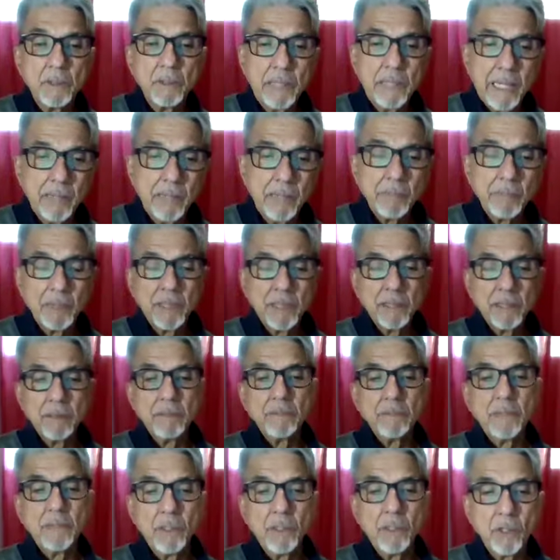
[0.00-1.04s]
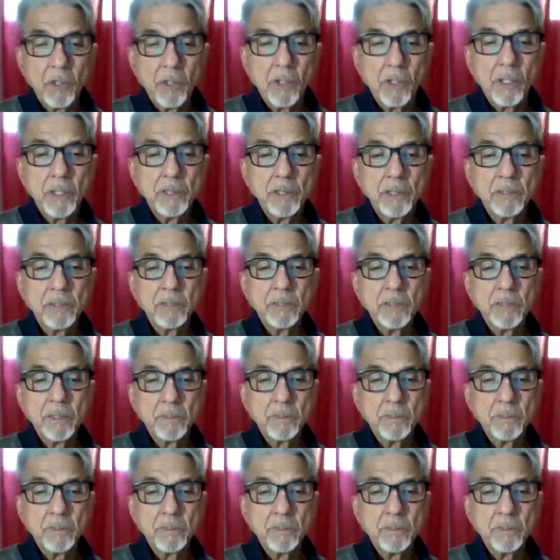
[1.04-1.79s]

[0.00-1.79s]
Dharma, the laws